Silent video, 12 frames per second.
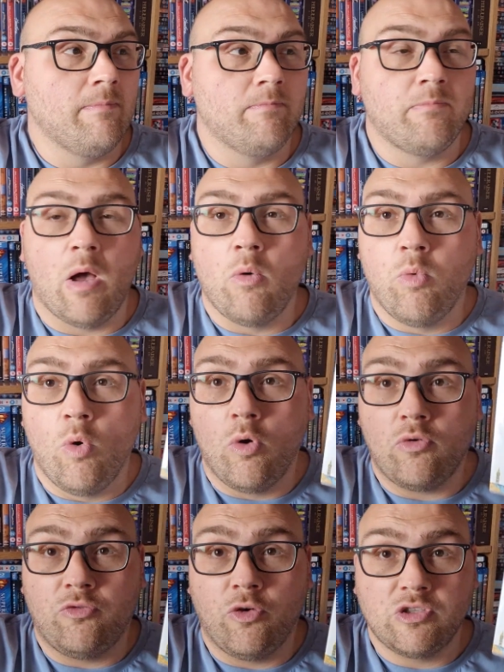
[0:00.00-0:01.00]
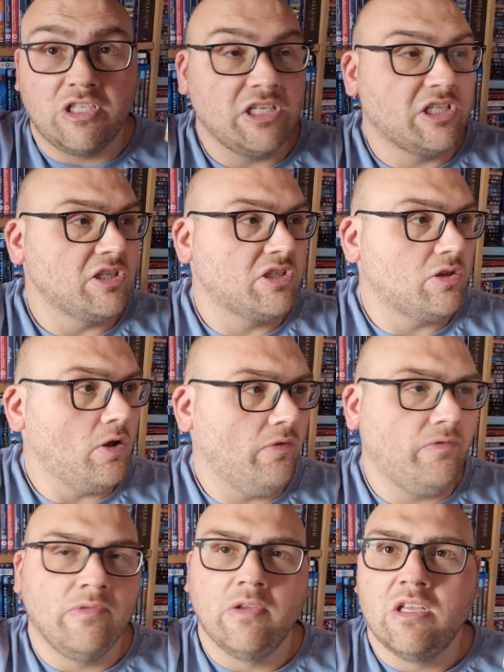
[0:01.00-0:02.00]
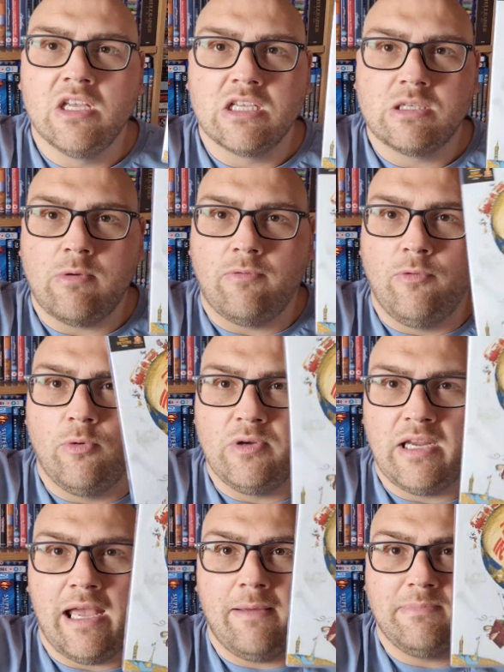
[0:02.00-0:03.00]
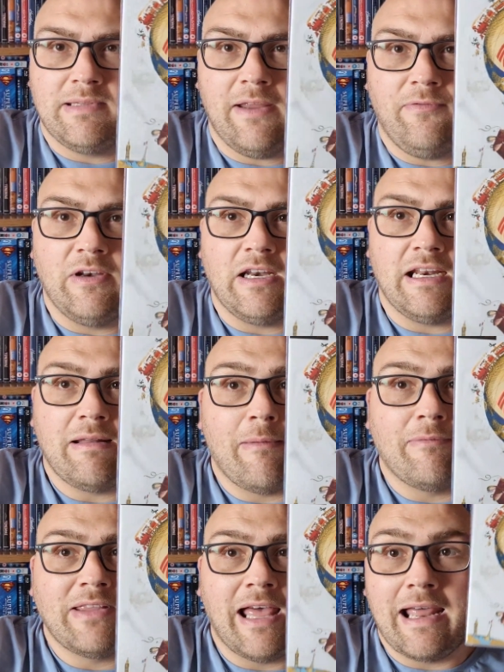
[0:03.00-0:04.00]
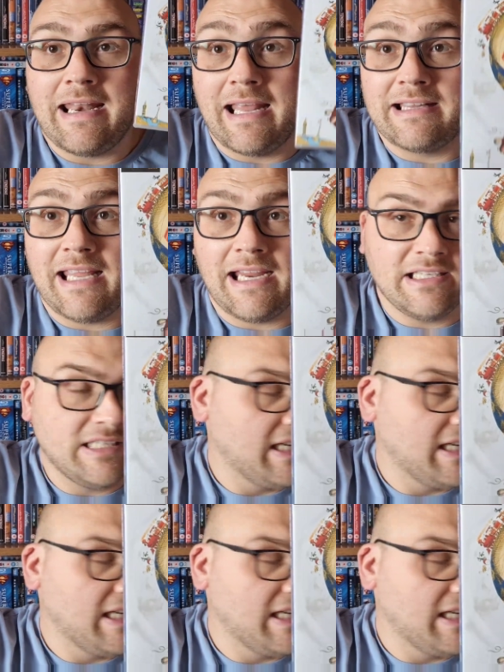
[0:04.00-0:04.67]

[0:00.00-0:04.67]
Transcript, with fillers: um, award footage and stuff. So I thought, yeah, definitely going to have that and add that